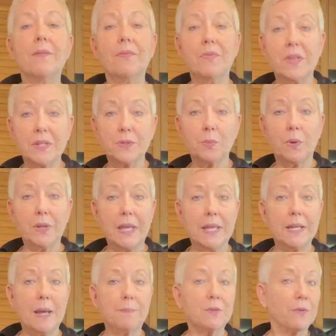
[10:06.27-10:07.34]
This will
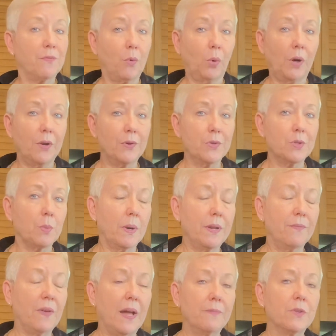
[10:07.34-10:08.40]
heat up to
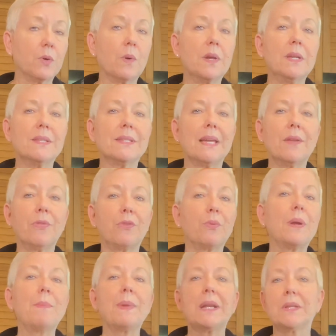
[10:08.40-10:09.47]
425 degrees in
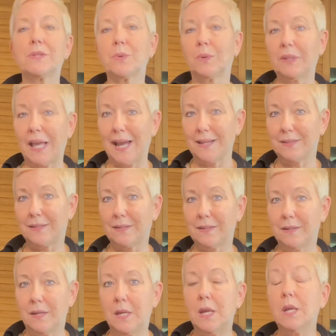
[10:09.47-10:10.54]
3 minutes or less.
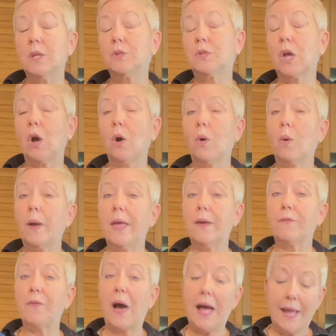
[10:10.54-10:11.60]
So
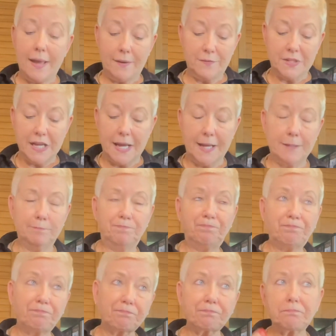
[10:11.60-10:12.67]
if I have done,
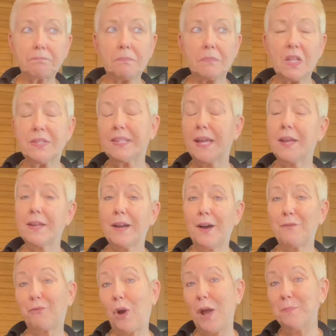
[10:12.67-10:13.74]
say,
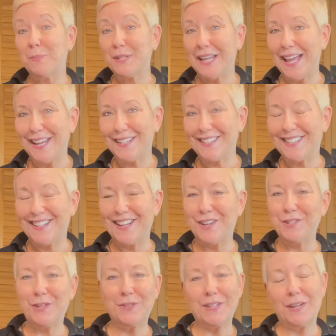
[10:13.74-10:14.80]
fried potatoes and
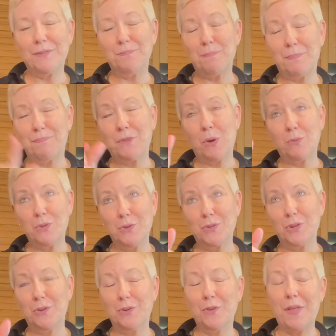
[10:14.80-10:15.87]
onions, I don't
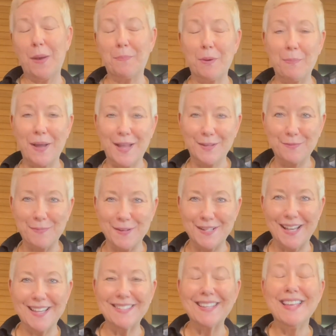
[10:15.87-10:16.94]
usually do that, but my husband
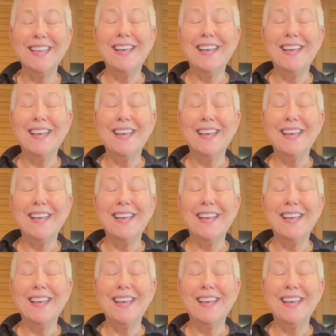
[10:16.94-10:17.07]
does.